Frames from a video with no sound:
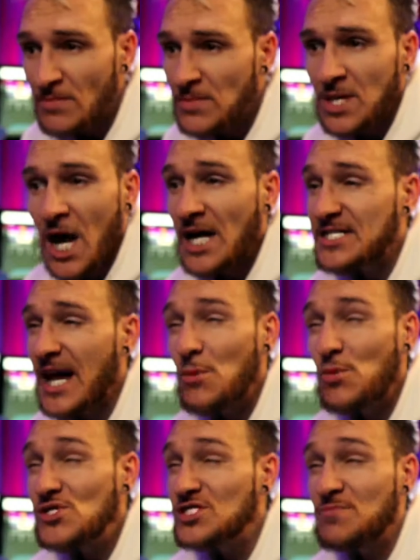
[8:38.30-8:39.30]
A
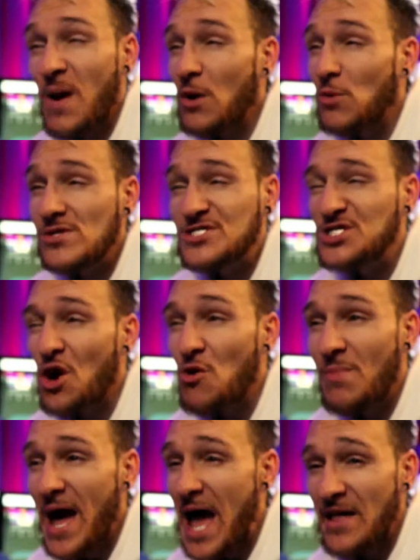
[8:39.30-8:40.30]
downward spiral so
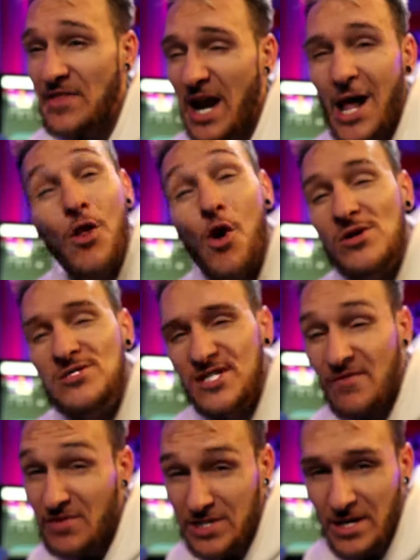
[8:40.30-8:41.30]
bad that I lost
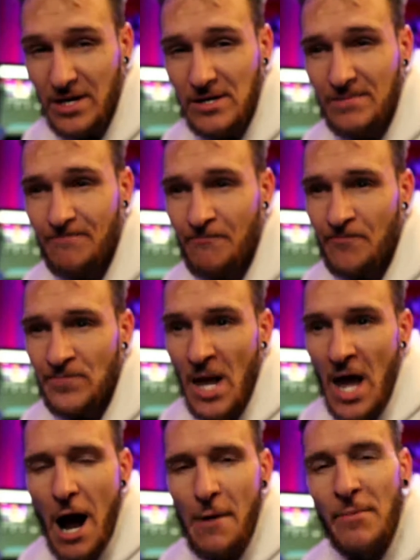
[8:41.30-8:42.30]
everything. I
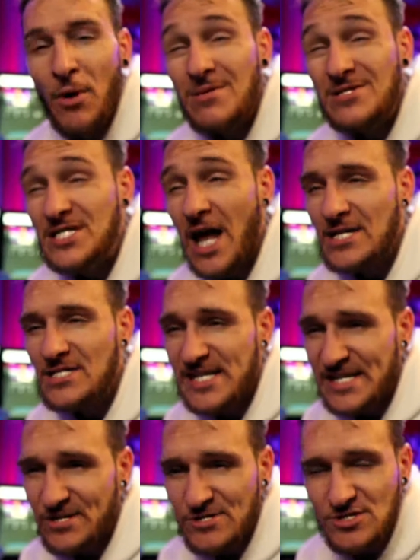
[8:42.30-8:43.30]
remember I was 19
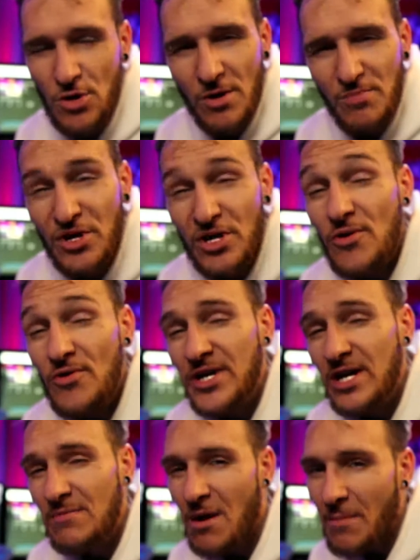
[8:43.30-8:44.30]
years old. I put a loaded gun in
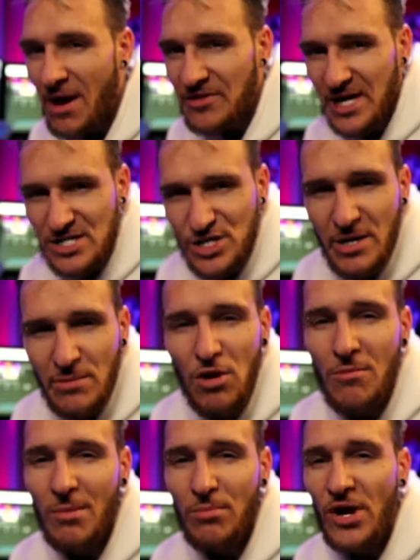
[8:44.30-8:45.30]
my mouth and I tried to blow my
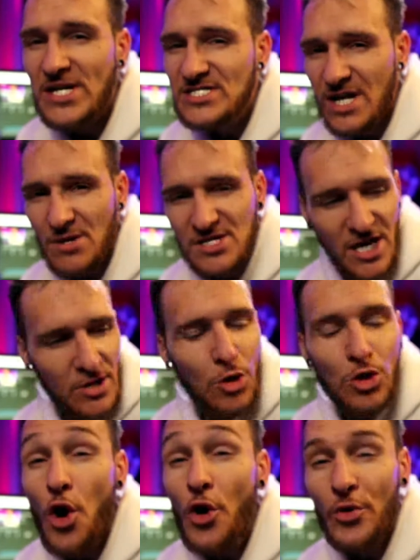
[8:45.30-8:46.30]
brains out because I no
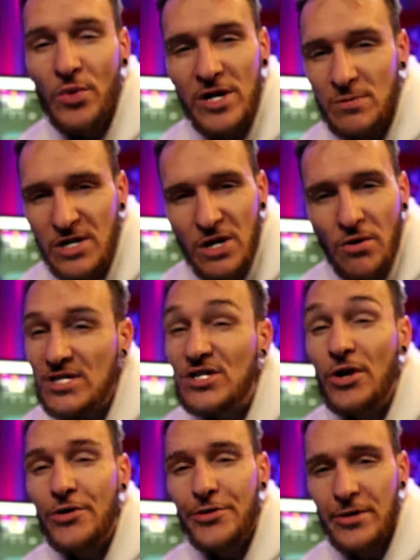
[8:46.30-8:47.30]
longer wanted to be on this
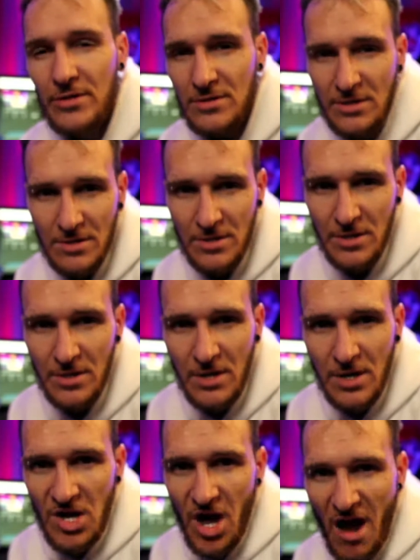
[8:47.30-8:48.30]
earth.
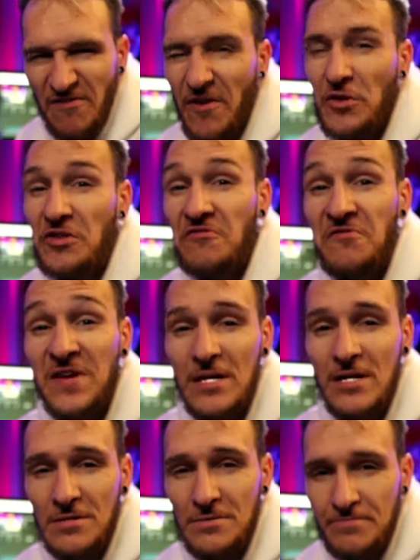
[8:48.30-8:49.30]
I felt defeated.
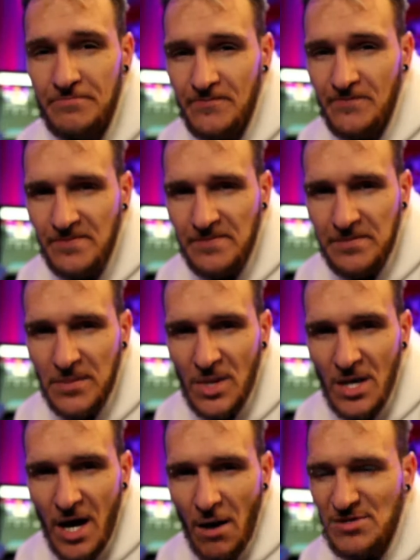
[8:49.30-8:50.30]

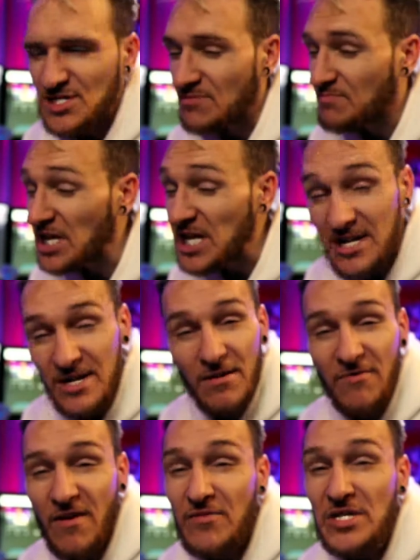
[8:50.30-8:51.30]
I was depleted of
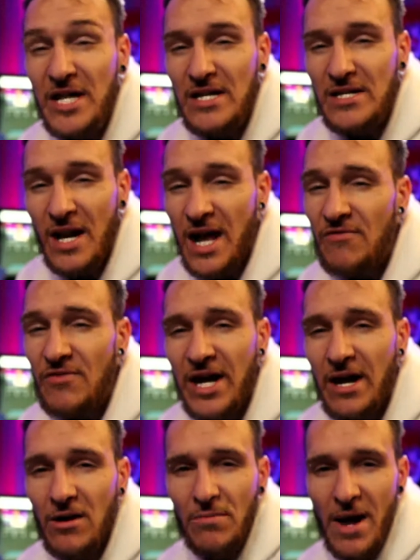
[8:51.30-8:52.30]
everything that I ever cared
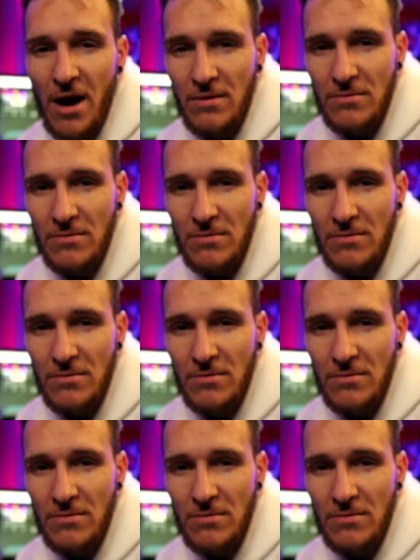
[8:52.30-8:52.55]
about.